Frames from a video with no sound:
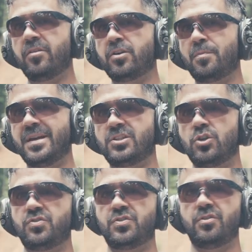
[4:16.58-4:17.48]
little bit too
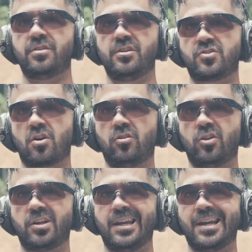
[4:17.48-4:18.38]
soon, or you start
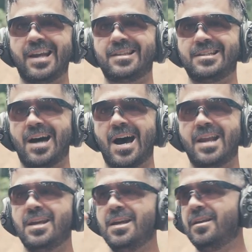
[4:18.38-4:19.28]
looking at the dot
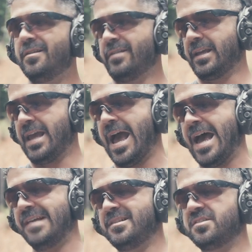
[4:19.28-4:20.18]
like
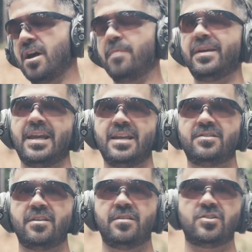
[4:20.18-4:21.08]
as it's coming
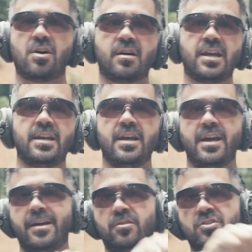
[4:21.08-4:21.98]
into the target,
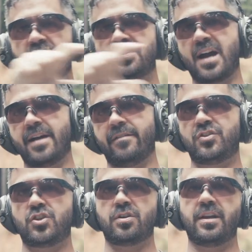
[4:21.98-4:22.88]
it'll just kind of
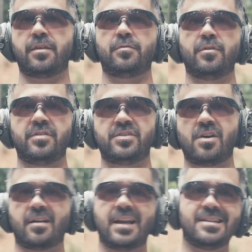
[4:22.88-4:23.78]
streak through the
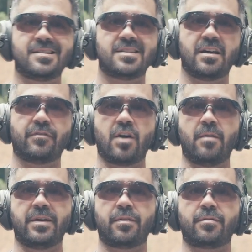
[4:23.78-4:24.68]
target instead of
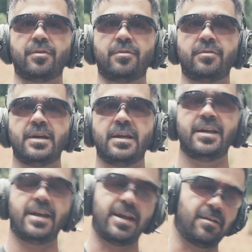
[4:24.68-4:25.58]
coming through
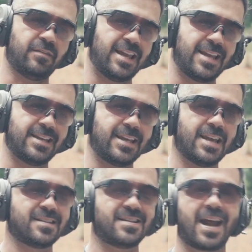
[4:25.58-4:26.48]
and landing
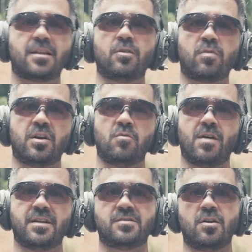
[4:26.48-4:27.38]
exactly where you
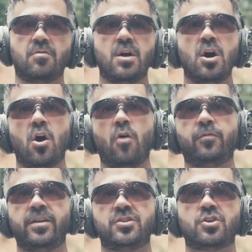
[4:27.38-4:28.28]
want. So
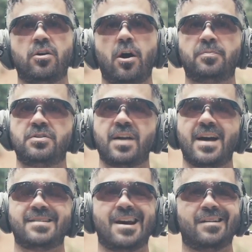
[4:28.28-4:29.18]
hopefully this drill helps you
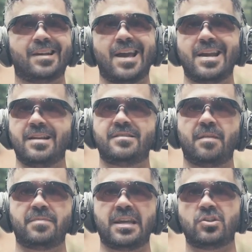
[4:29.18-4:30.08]
guys out. Again, it's
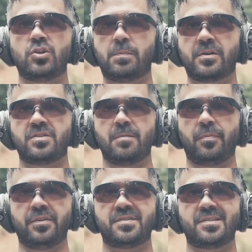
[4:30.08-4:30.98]
something super simple
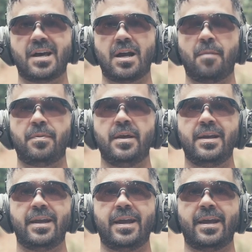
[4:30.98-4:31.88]
to set up
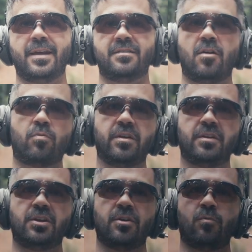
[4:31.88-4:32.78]
and a really
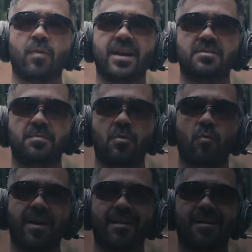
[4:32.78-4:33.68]
good way to be
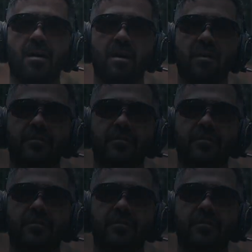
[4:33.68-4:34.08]
aware of